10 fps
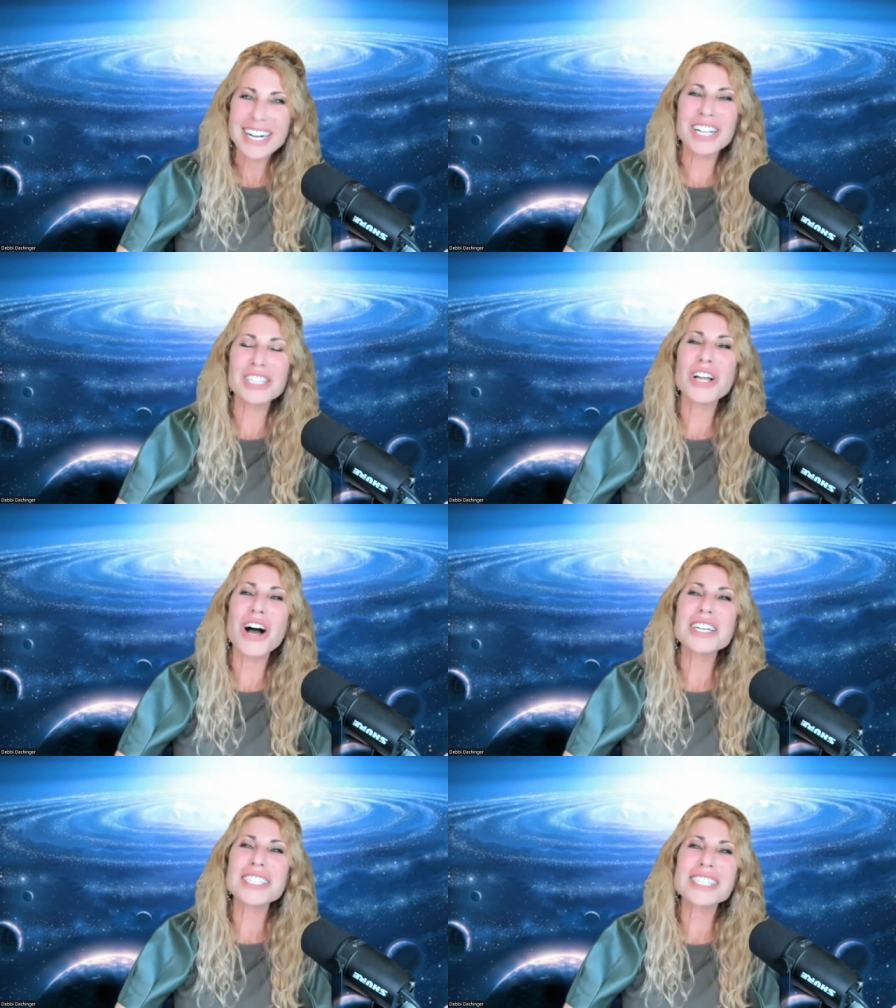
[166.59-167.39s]

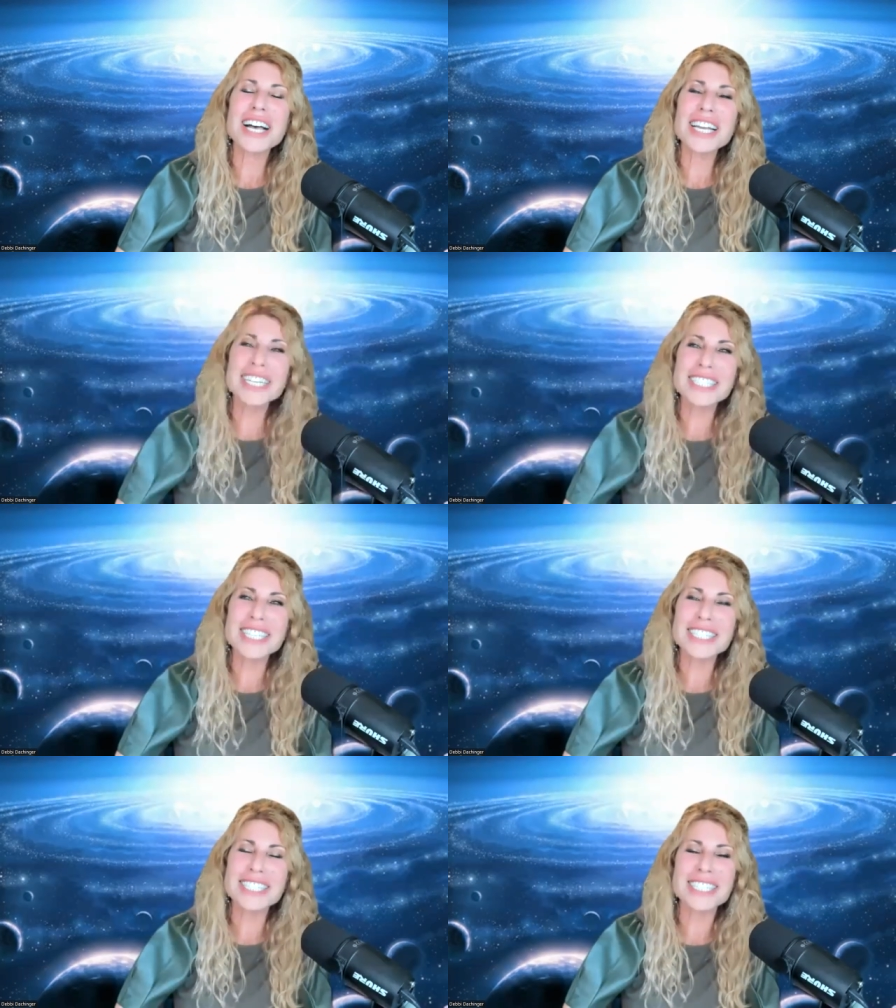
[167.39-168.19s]
Alongside his
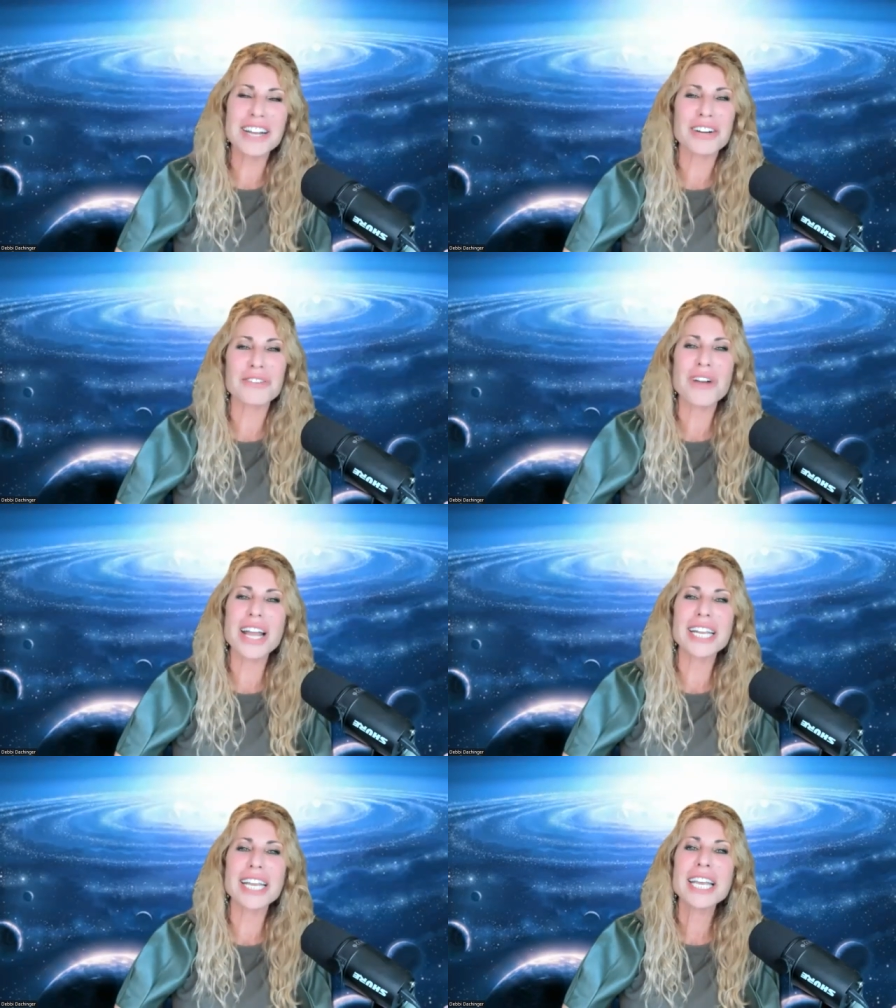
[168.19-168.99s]
esoteric
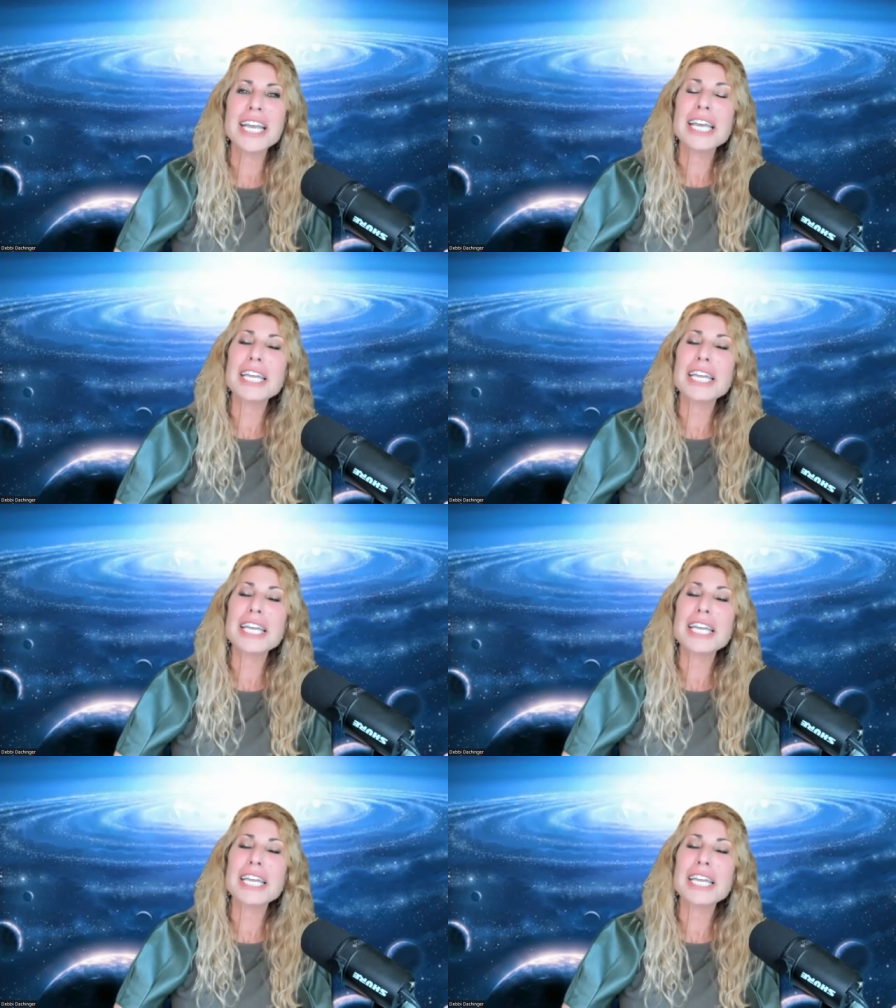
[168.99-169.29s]
writing,